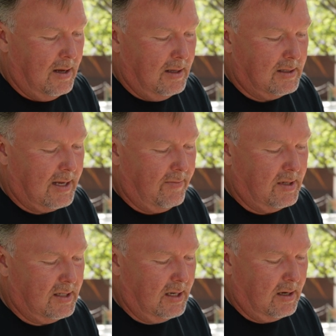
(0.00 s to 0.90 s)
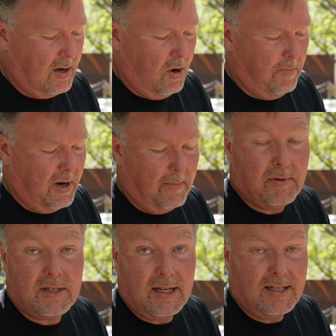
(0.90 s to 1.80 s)
Let's give this thing open up
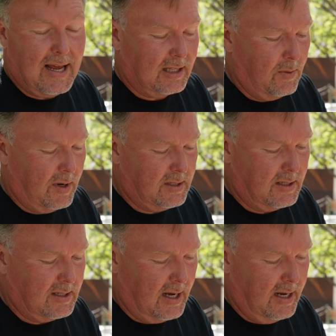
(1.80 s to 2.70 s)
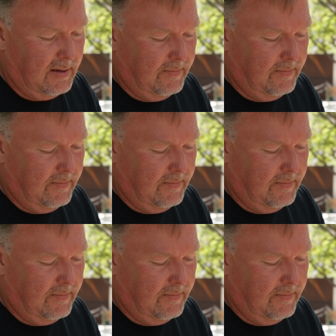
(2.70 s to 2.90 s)
and see exactly what's inside.